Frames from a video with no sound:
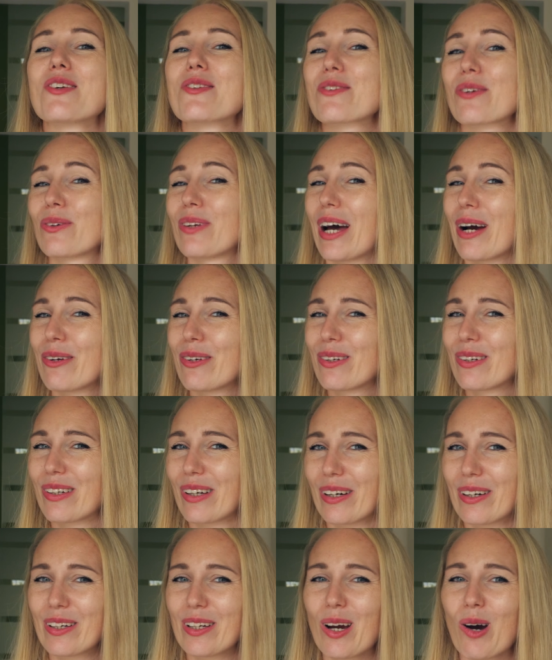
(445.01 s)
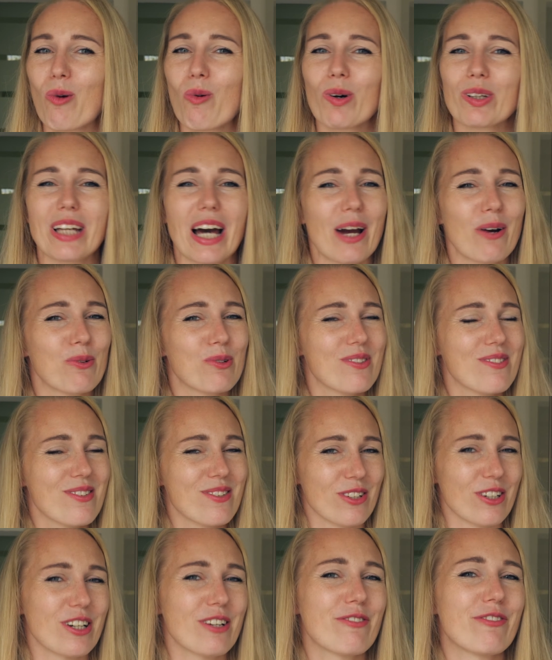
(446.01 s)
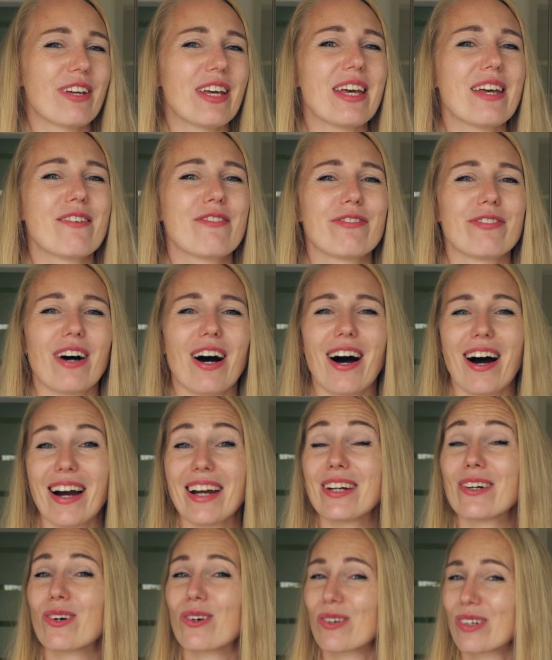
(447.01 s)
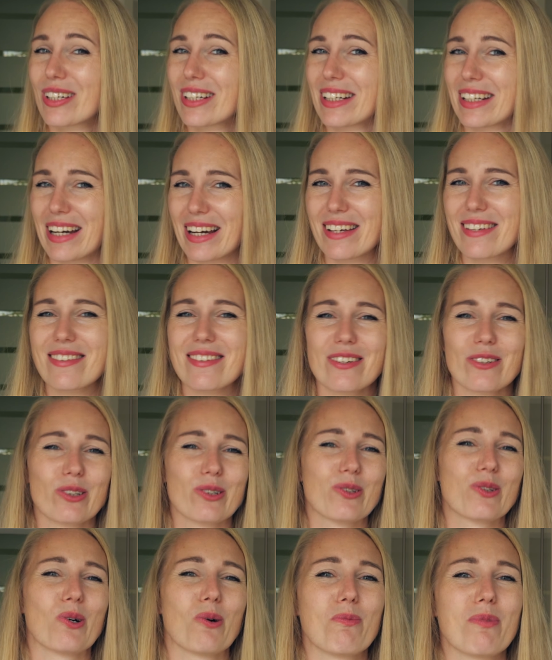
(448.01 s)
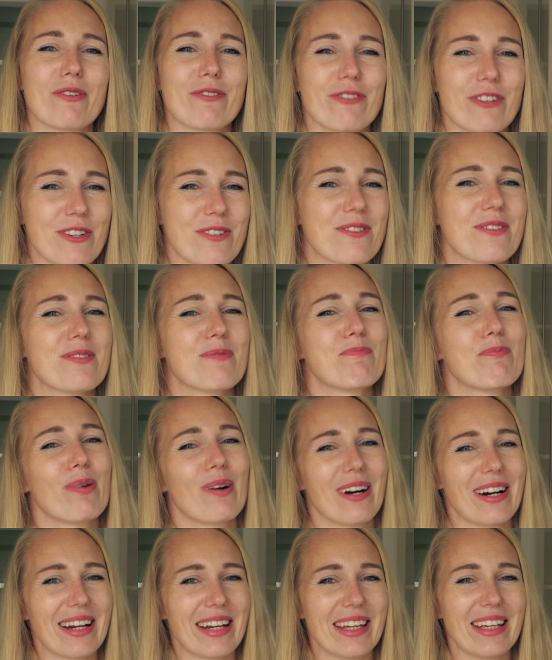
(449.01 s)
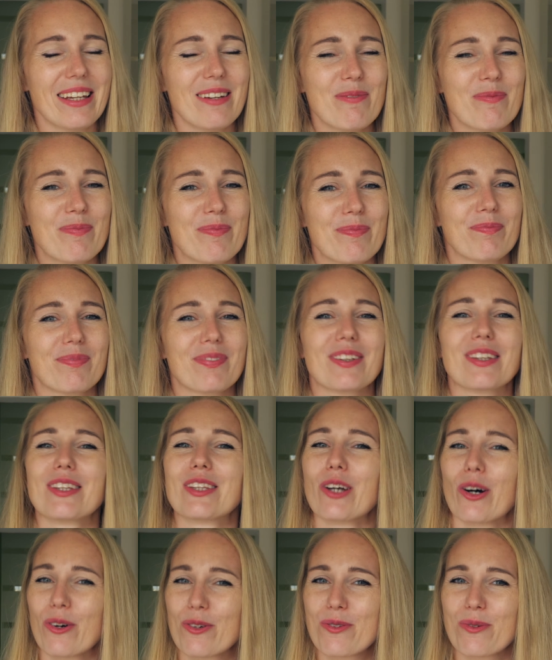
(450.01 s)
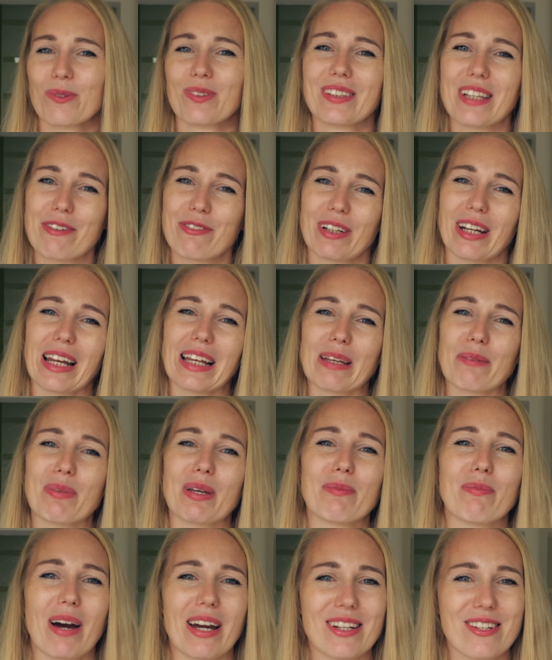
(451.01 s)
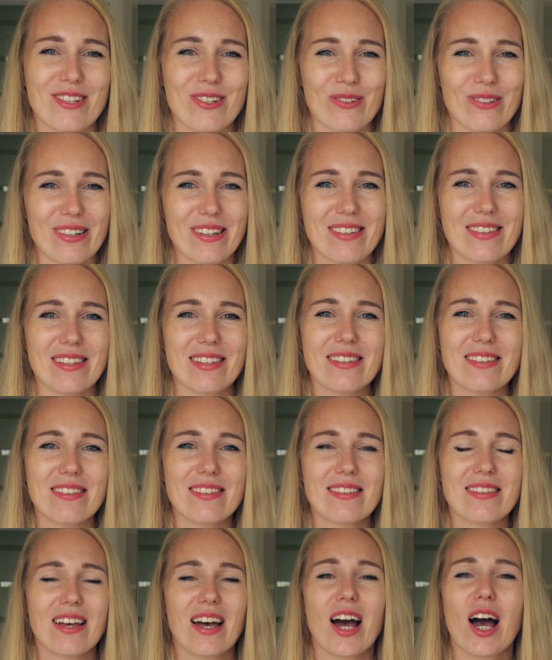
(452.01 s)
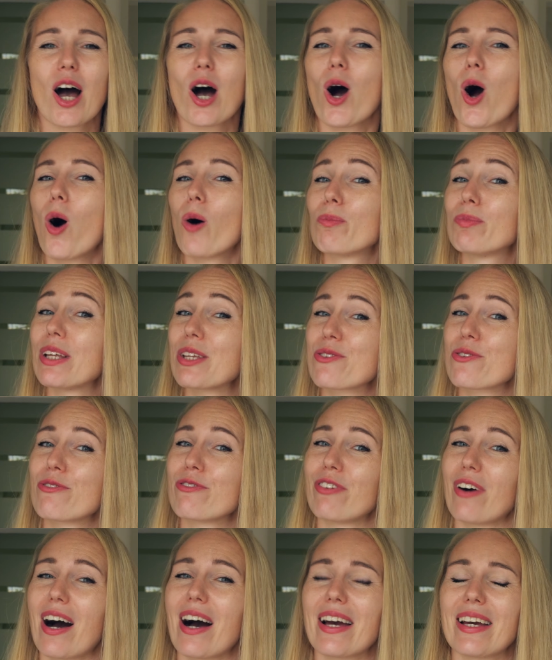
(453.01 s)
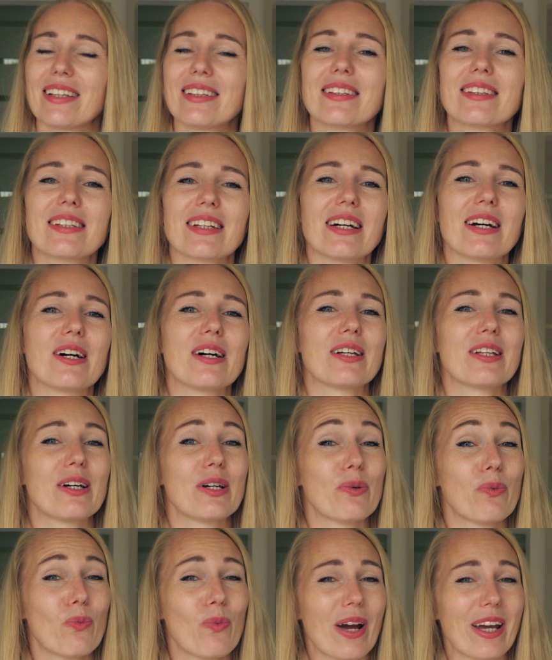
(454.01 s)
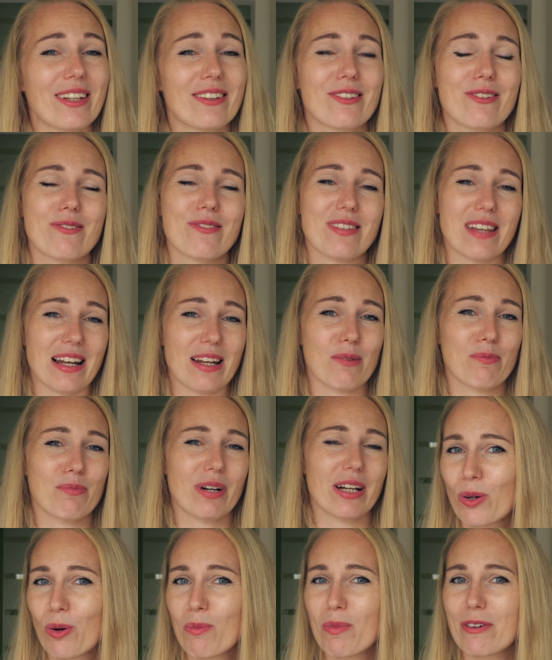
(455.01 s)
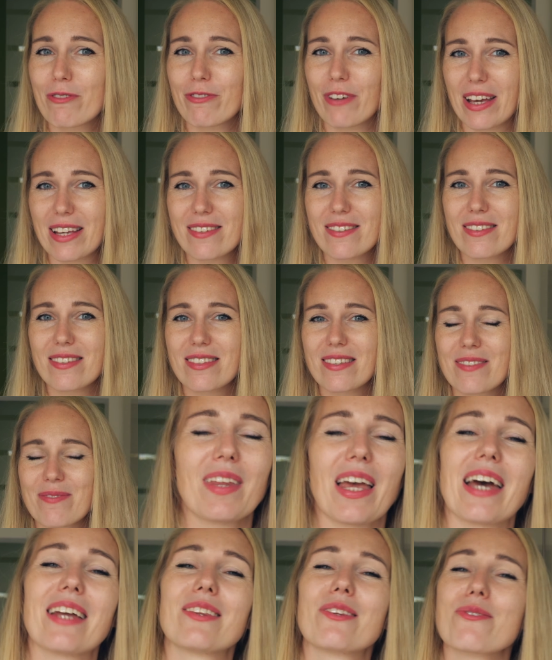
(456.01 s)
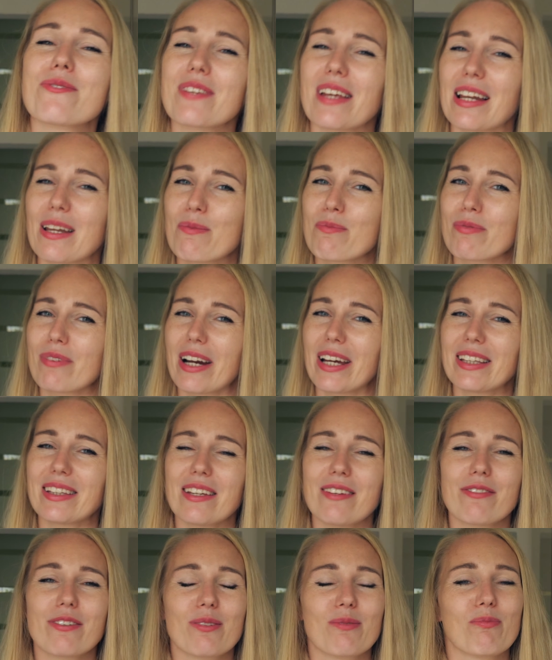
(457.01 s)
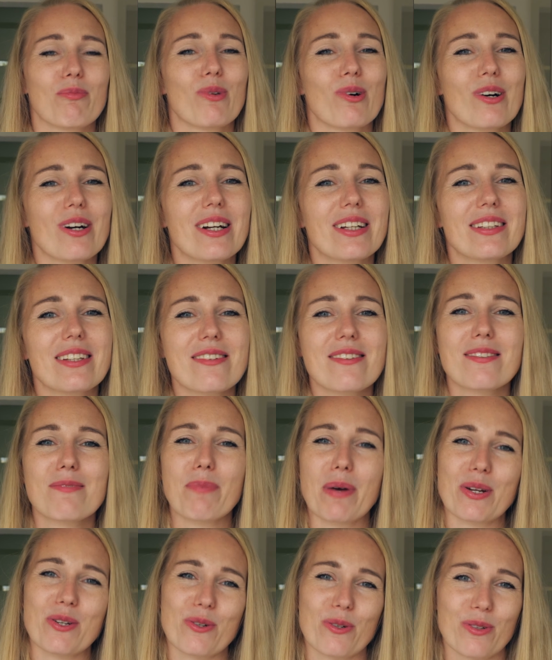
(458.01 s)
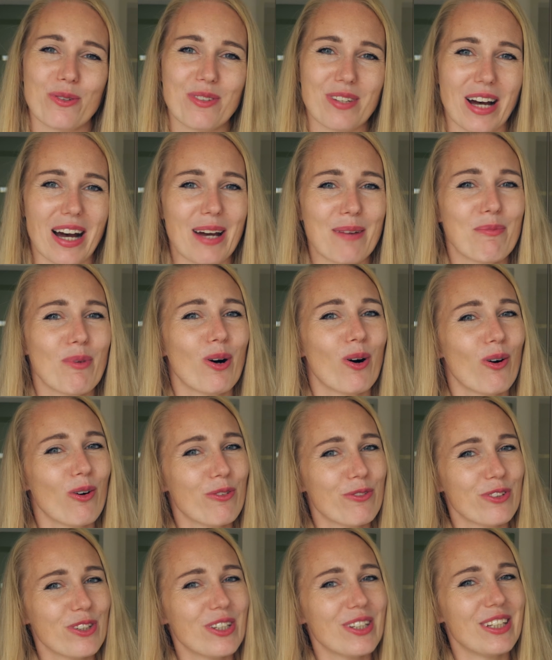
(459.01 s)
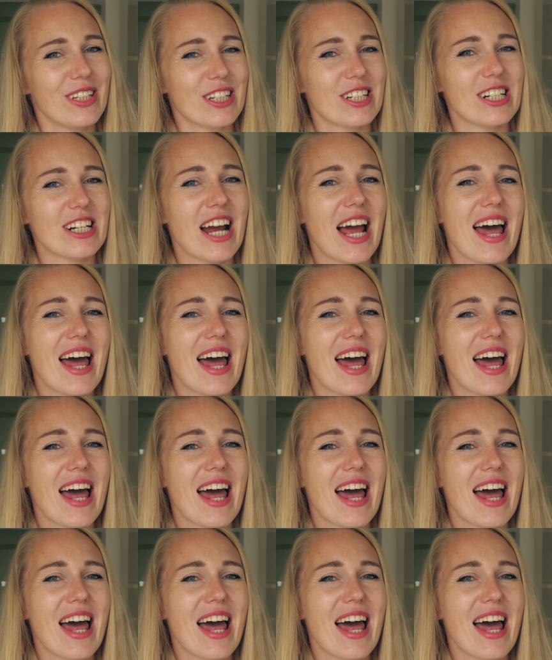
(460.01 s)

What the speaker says: So now you know what I would serve if I organized Oktoberfest party. Those would definitely be my choices. Hope that you find a way to celebrate Oktoberfest and to celebrate even more this special time of the year.